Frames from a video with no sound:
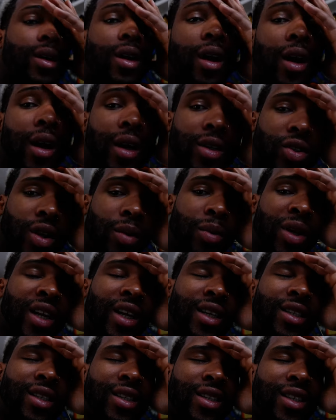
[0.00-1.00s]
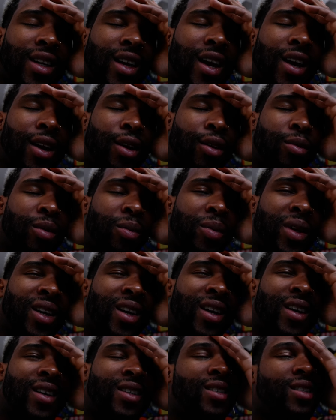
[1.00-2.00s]
Alright, so I've been lazy since I got home, to be
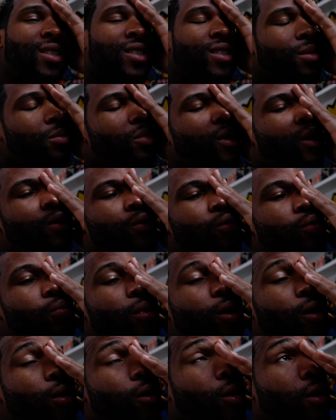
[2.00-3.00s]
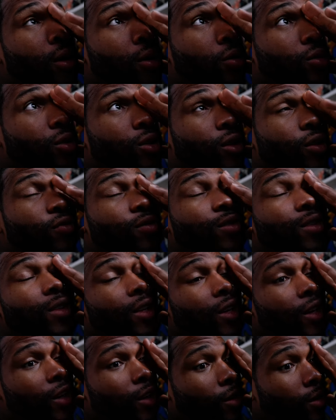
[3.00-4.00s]
honest. I'm probably gonna do my cardio stuff
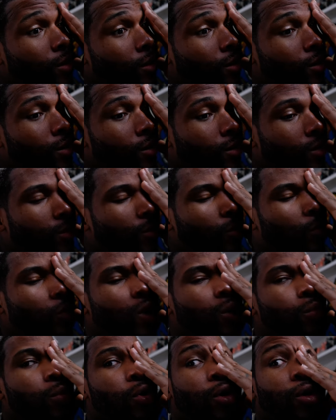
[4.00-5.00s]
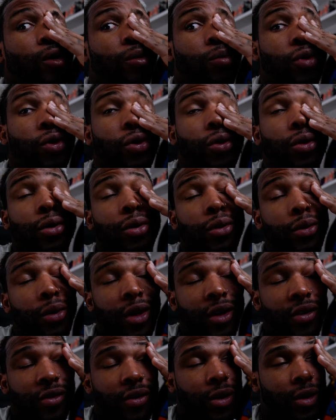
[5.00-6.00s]
later while I'm on a computer or
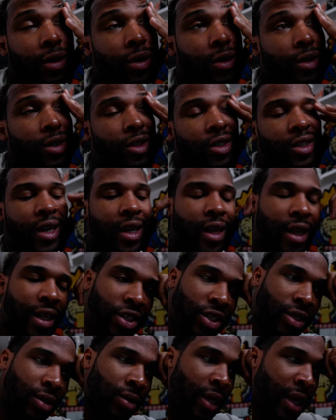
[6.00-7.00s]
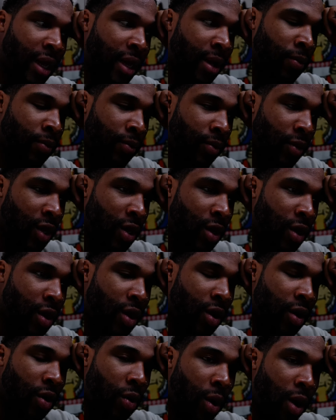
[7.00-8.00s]
whatever. Just kind of like chill game,
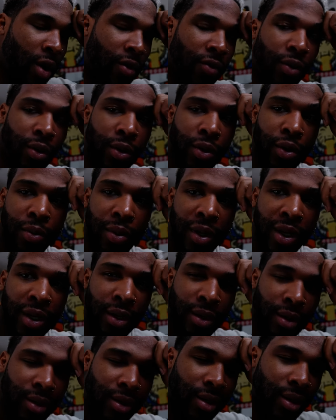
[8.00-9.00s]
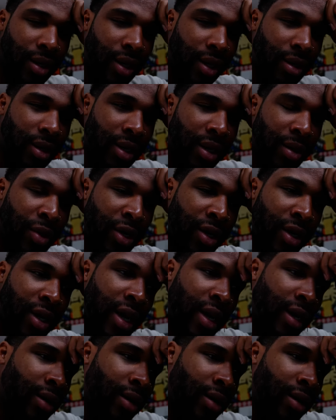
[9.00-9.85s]
walk for a little bit. I think I burned like